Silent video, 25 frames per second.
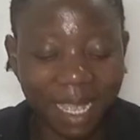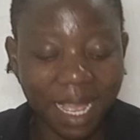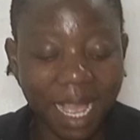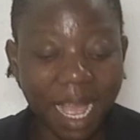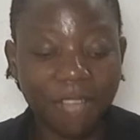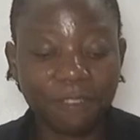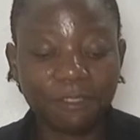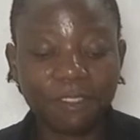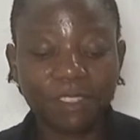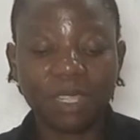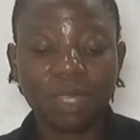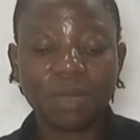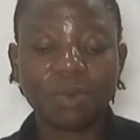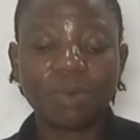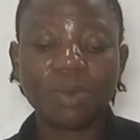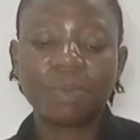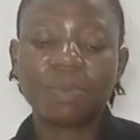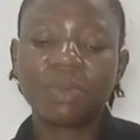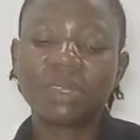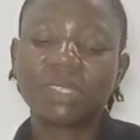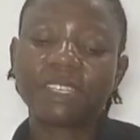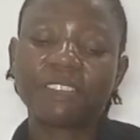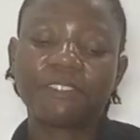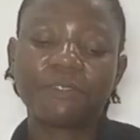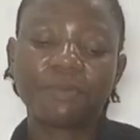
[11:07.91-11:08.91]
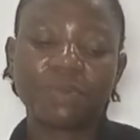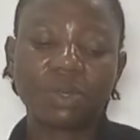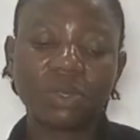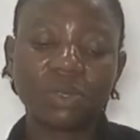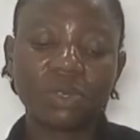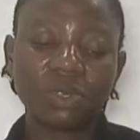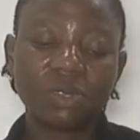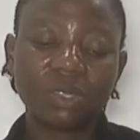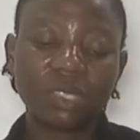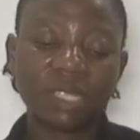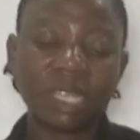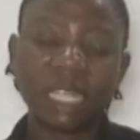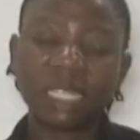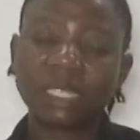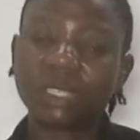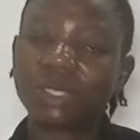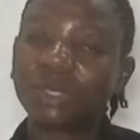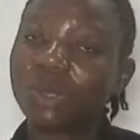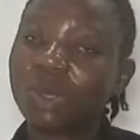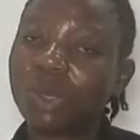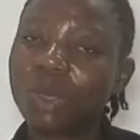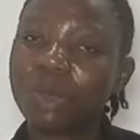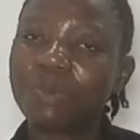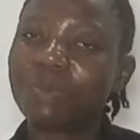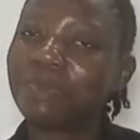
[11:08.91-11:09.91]
After we must have produced our
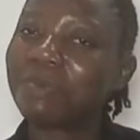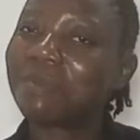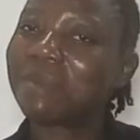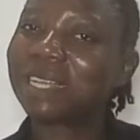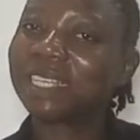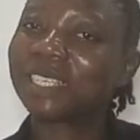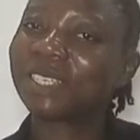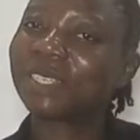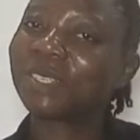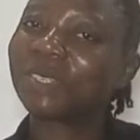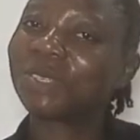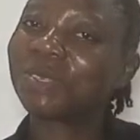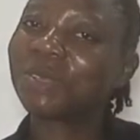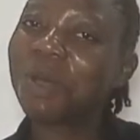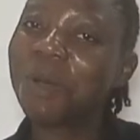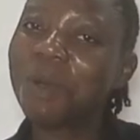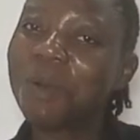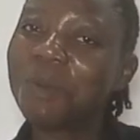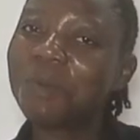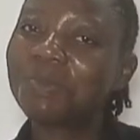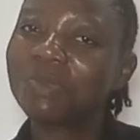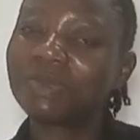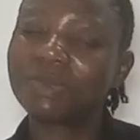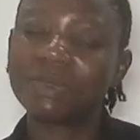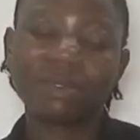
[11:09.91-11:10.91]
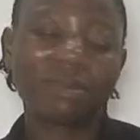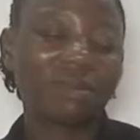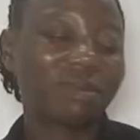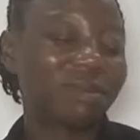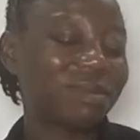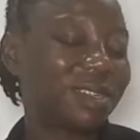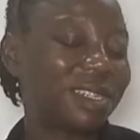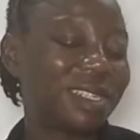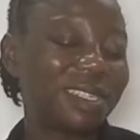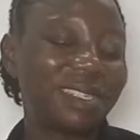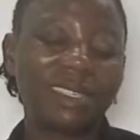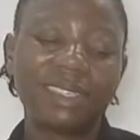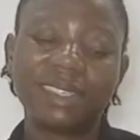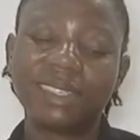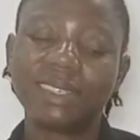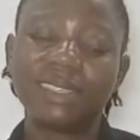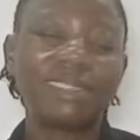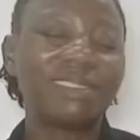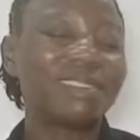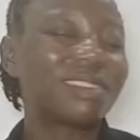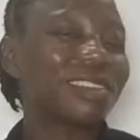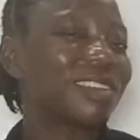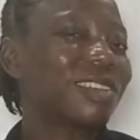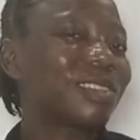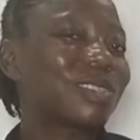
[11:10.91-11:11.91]
soap, my soap did
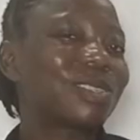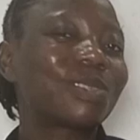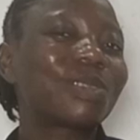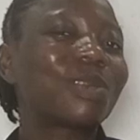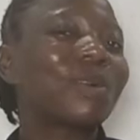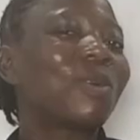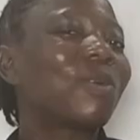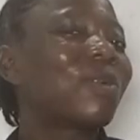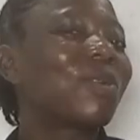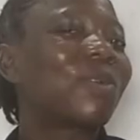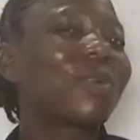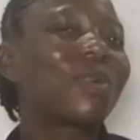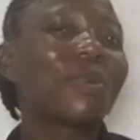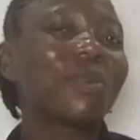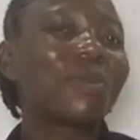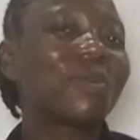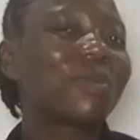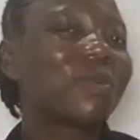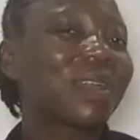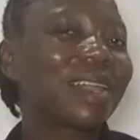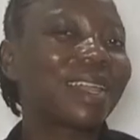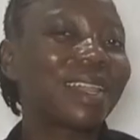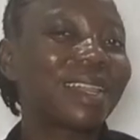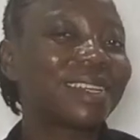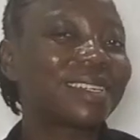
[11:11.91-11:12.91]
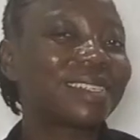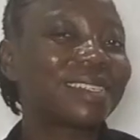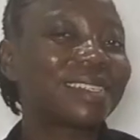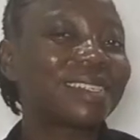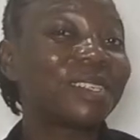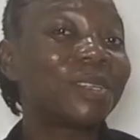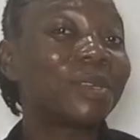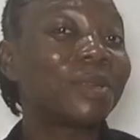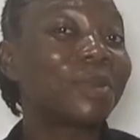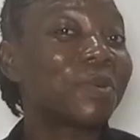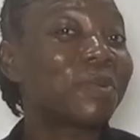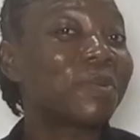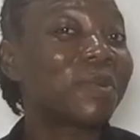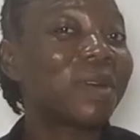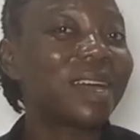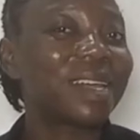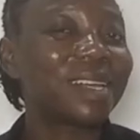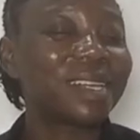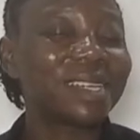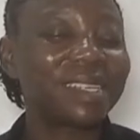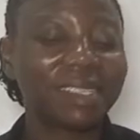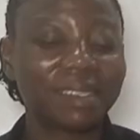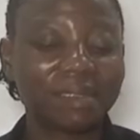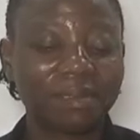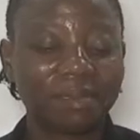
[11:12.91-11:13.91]
not all go well. You know
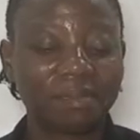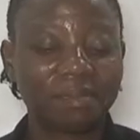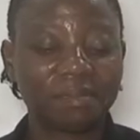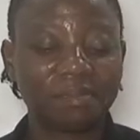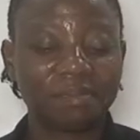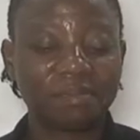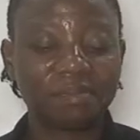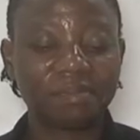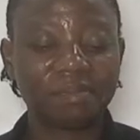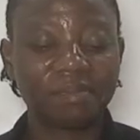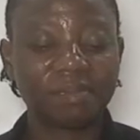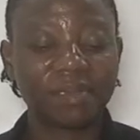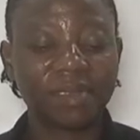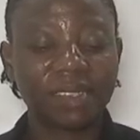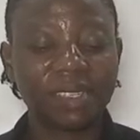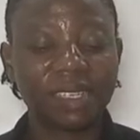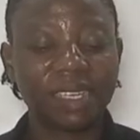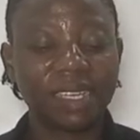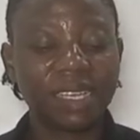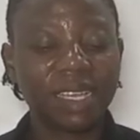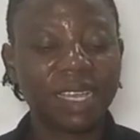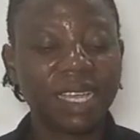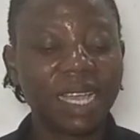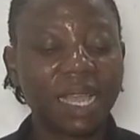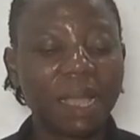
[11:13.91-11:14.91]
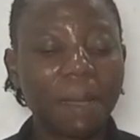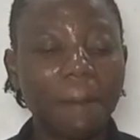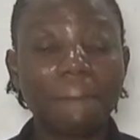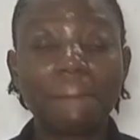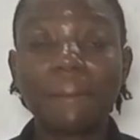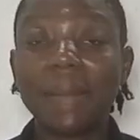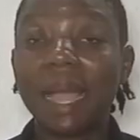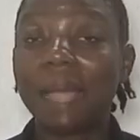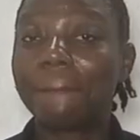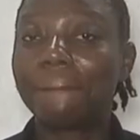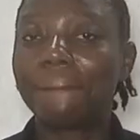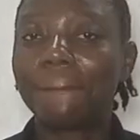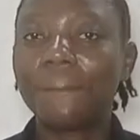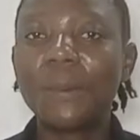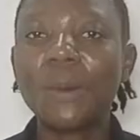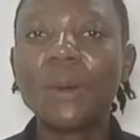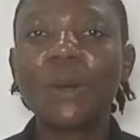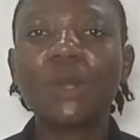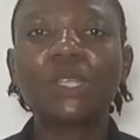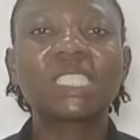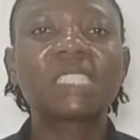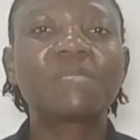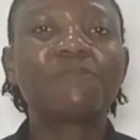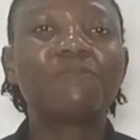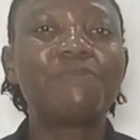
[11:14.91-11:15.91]
why? My
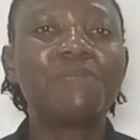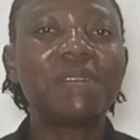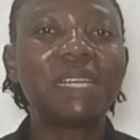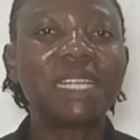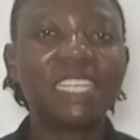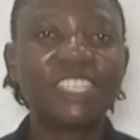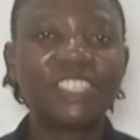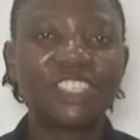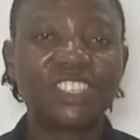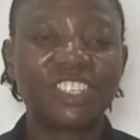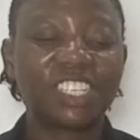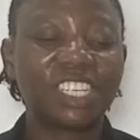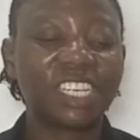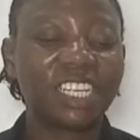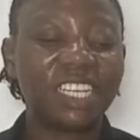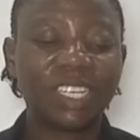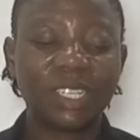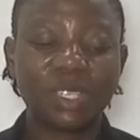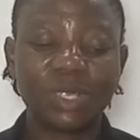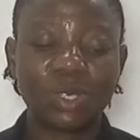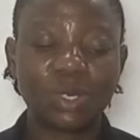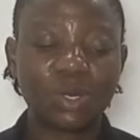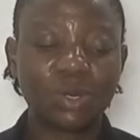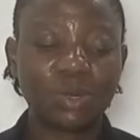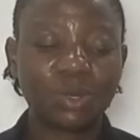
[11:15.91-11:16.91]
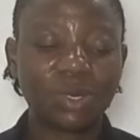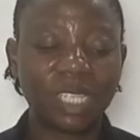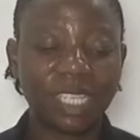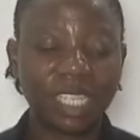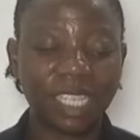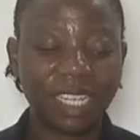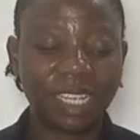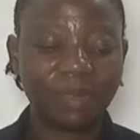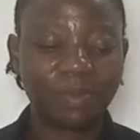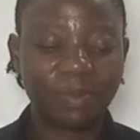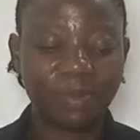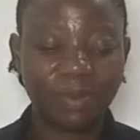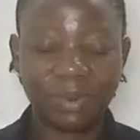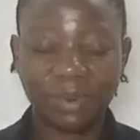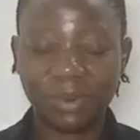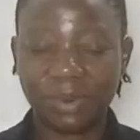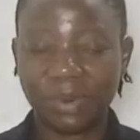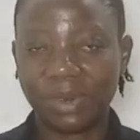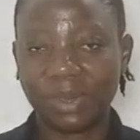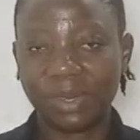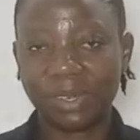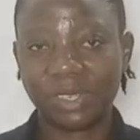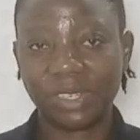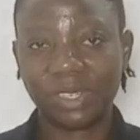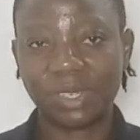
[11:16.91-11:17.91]
pot bleached into the
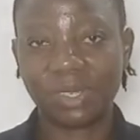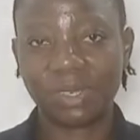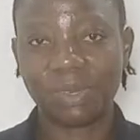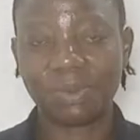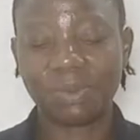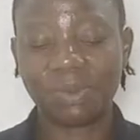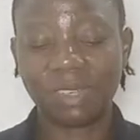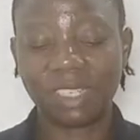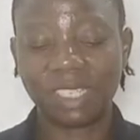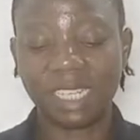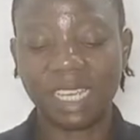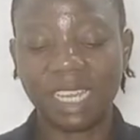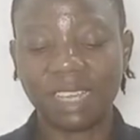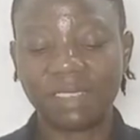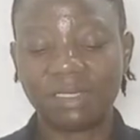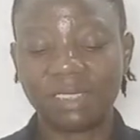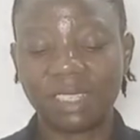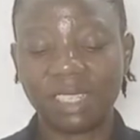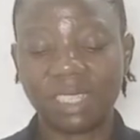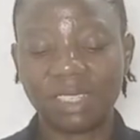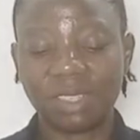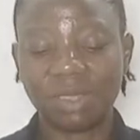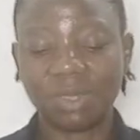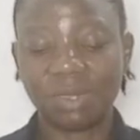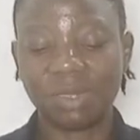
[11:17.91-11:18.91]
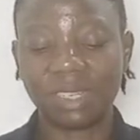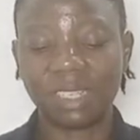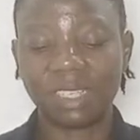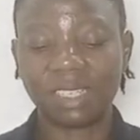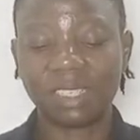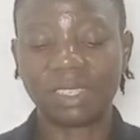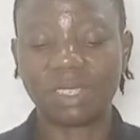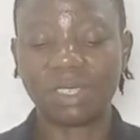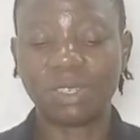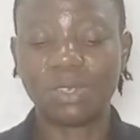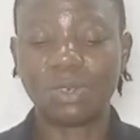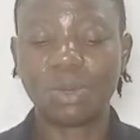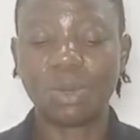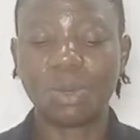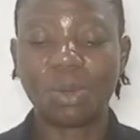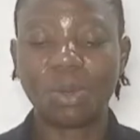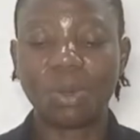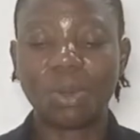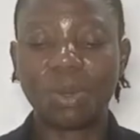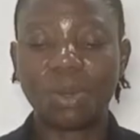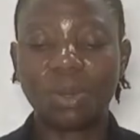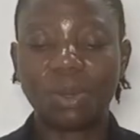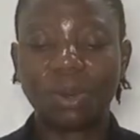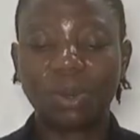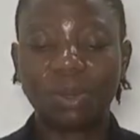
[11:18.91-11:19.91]
production, which gives it all this dark
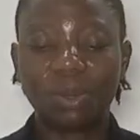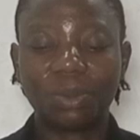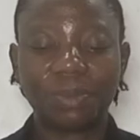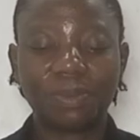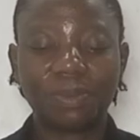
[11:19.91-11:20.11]
color.